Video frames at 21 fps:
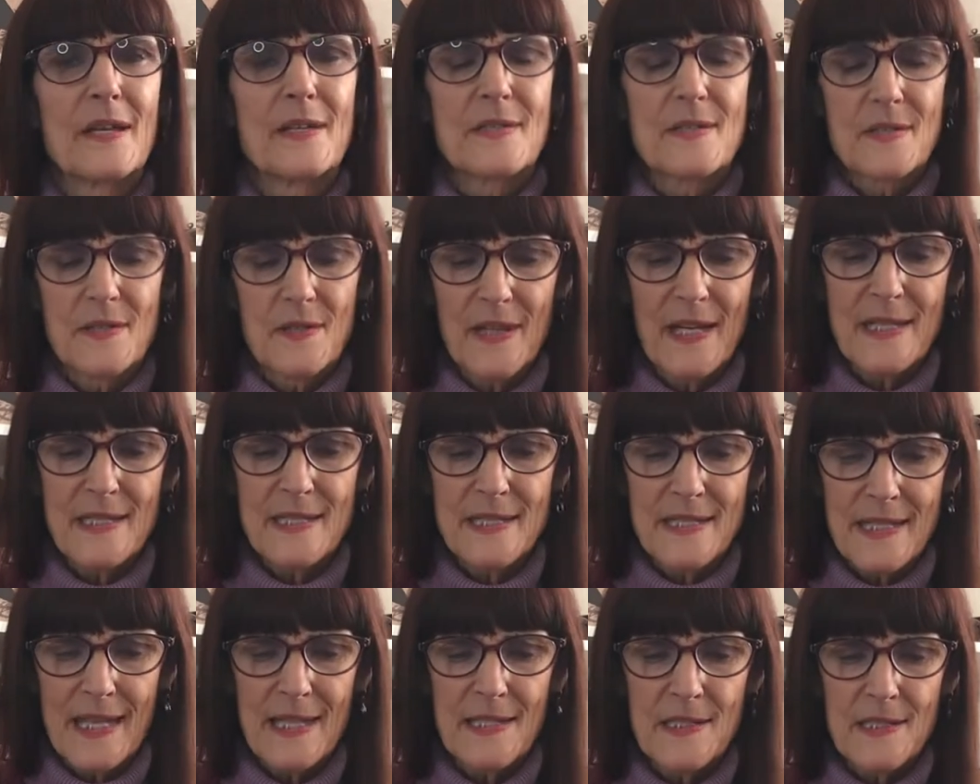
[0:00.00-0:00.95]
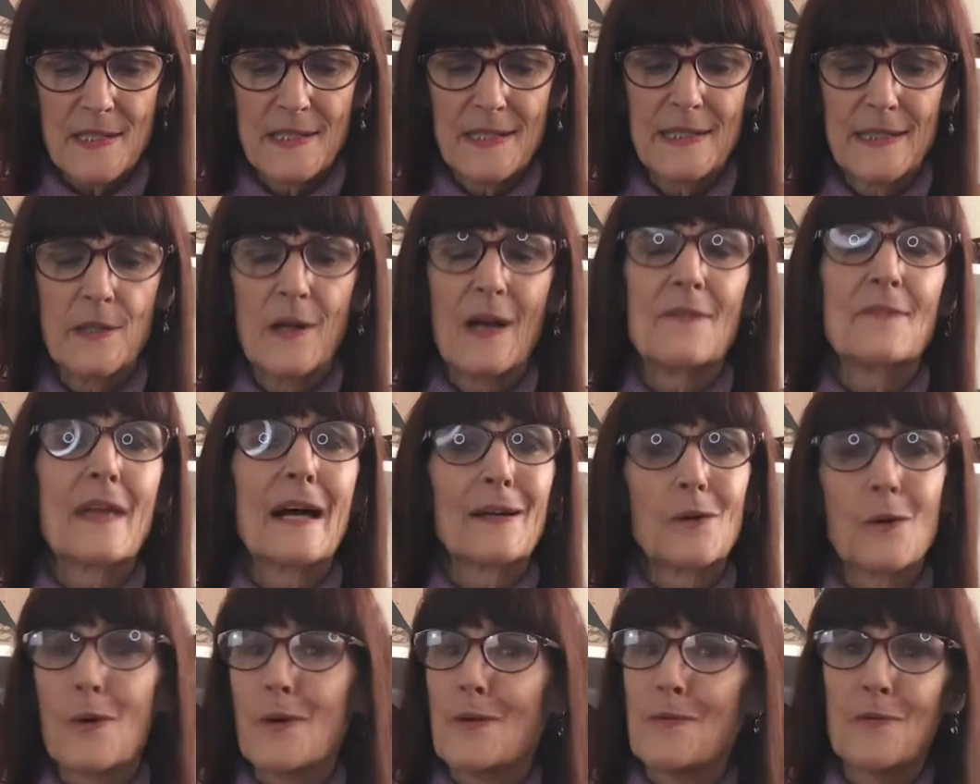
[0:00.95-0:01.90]
So that's you have that
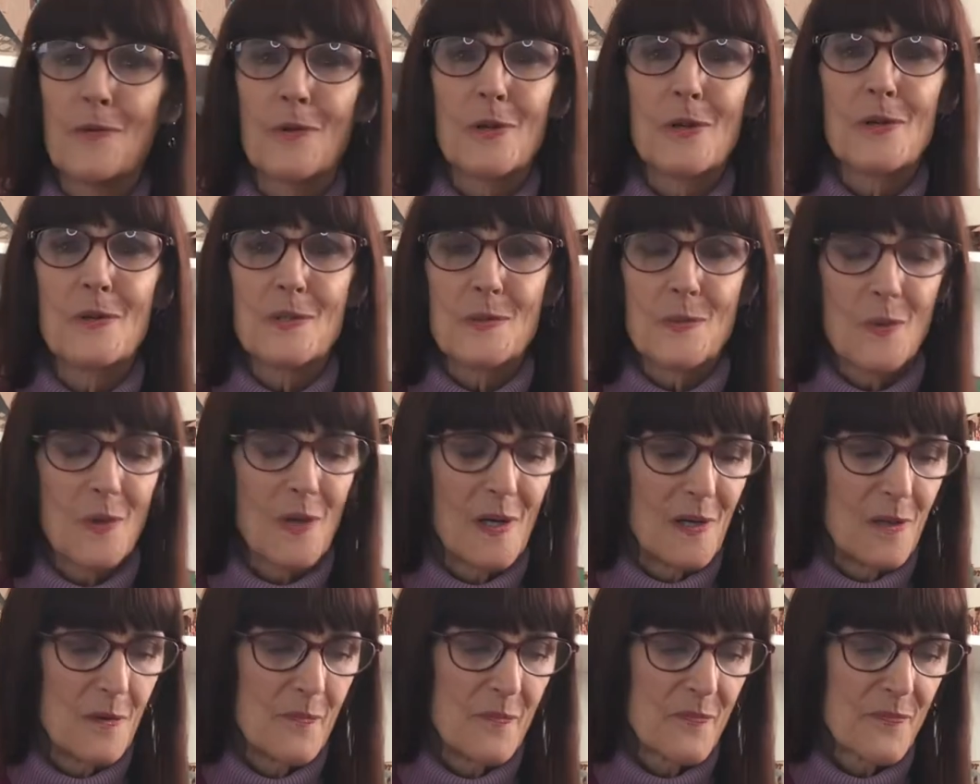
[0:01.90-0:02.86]
going for you as well.